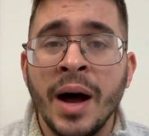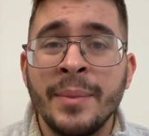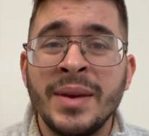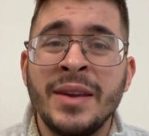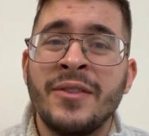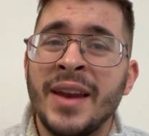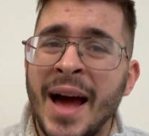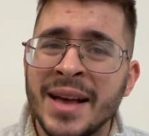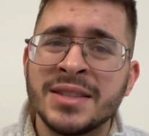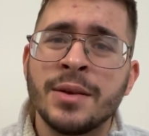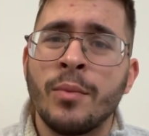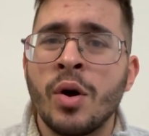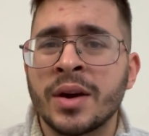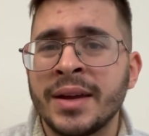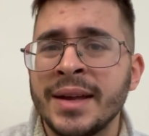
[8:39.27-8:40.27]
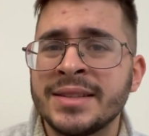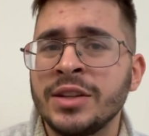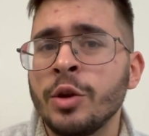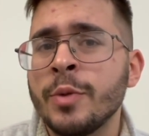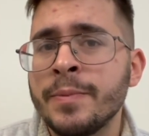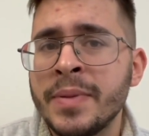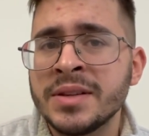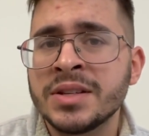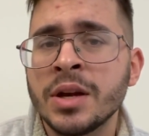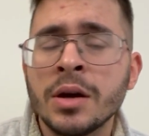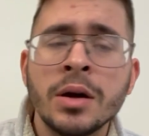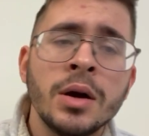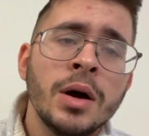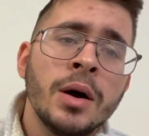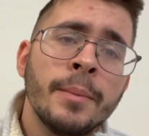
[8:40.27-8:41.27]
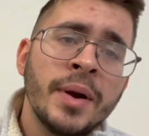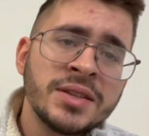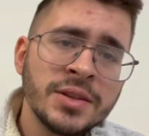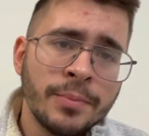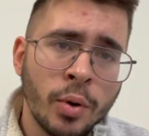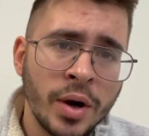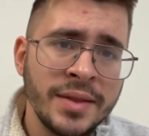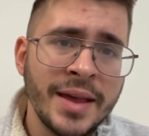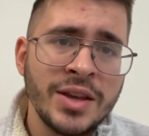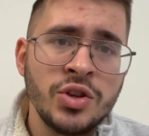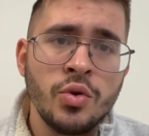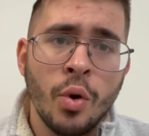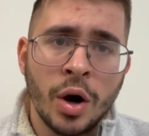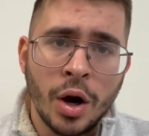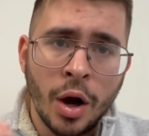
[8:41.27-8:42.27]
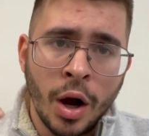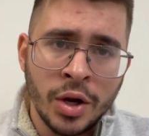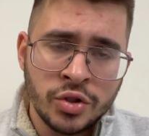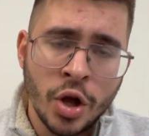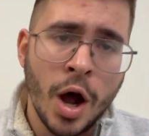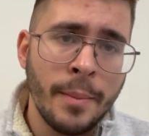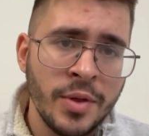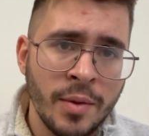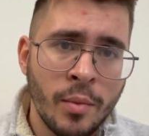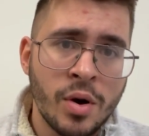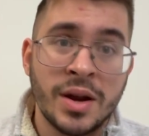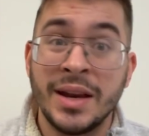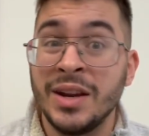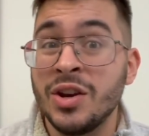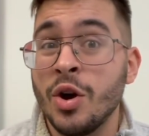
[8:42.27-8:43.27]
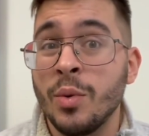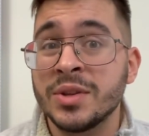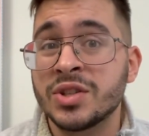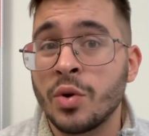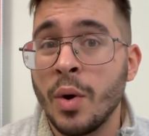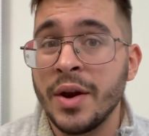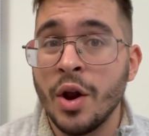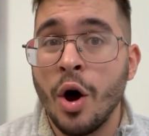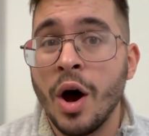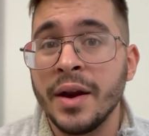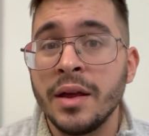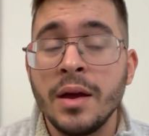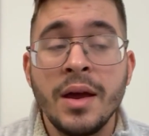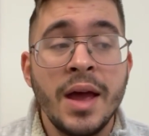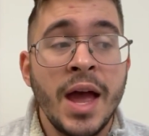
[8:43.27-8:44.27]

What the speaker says: even as the market gets a little bit busier. But it's important that you are on top of the market and know what's going on